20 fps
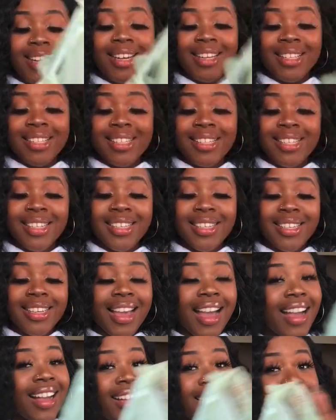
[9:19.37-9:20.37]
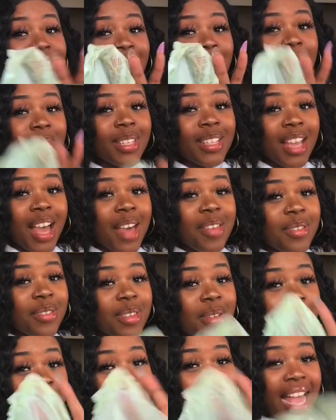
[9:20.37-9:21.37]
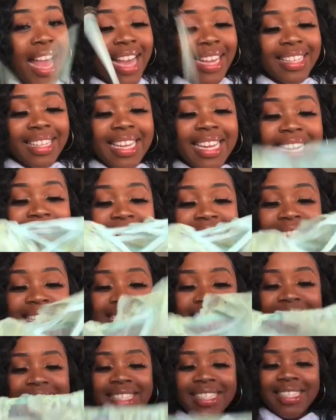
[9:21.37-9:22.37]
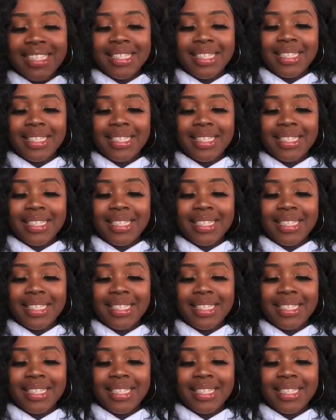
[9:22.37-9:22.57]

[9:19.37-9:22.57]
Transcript: See, I got something other than black, ladies.